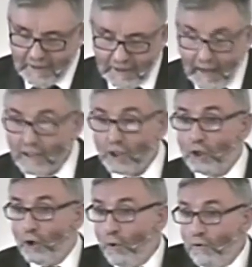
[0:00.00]
Let's
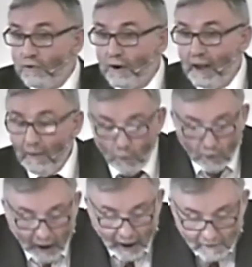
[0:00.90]
go for Him
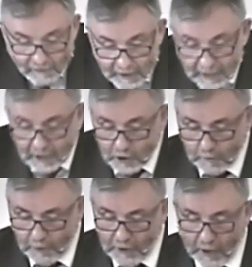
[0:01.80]
wherever He has
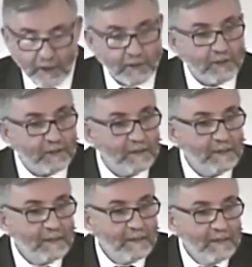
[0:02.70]
put us.
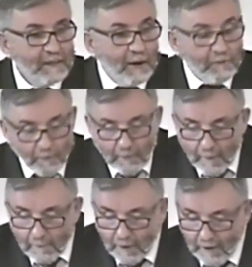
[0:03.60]
And
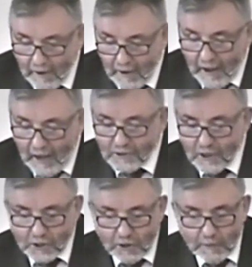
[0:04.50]
remember, as the
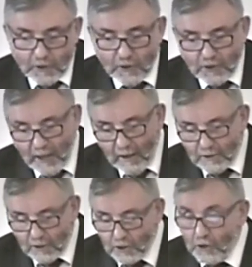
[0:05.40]
scripture tells
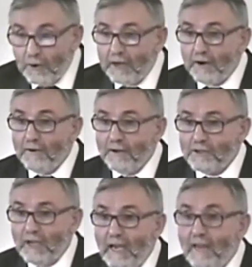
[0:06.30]
us, greater is
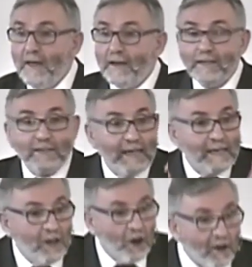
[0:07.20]
He that is
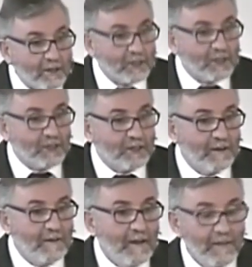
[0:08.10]
in us
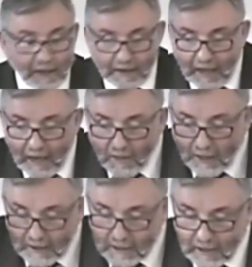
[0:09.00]
than he
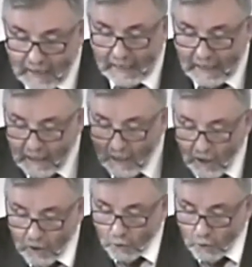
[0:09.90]
that is in the